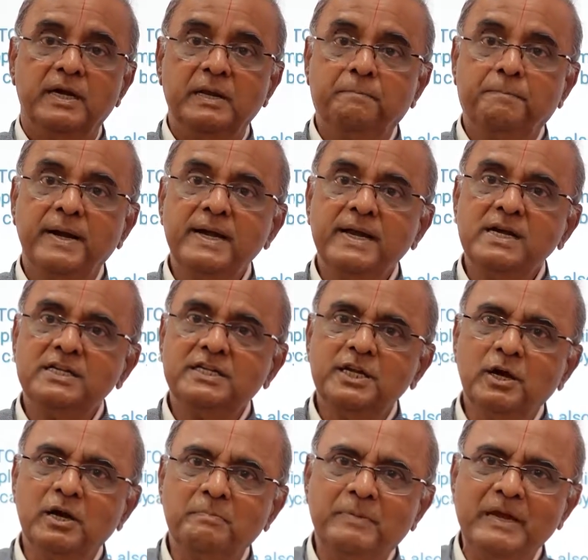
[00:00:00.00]

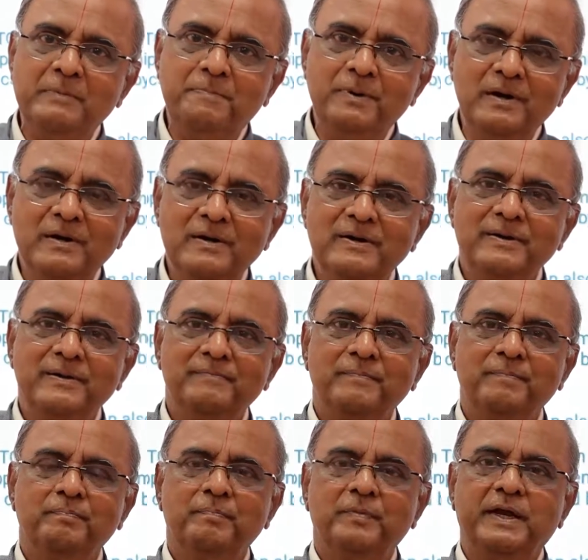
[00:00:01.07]
dependency on people.
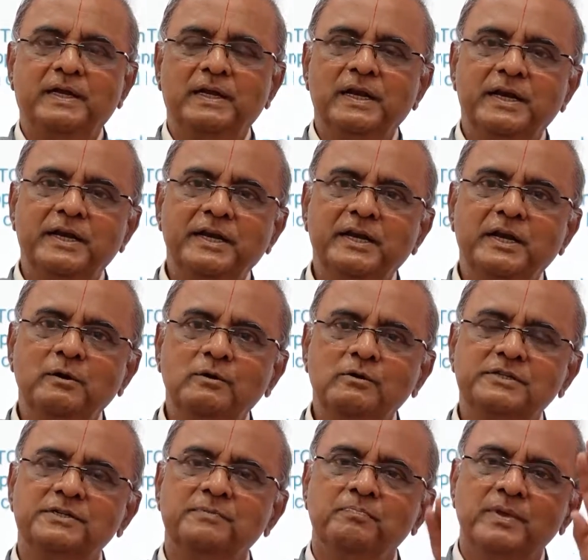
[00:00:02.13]
It will
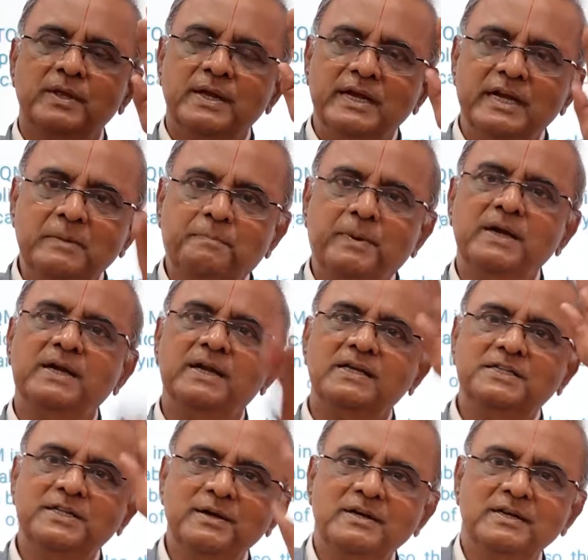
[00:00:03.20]
introduce
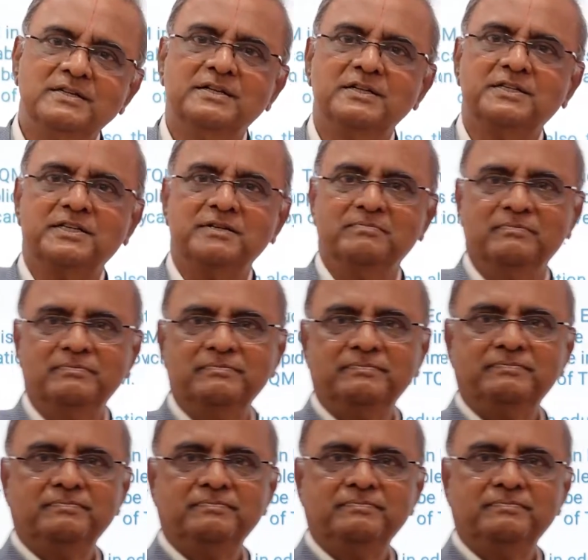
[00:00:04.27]
dependency on system.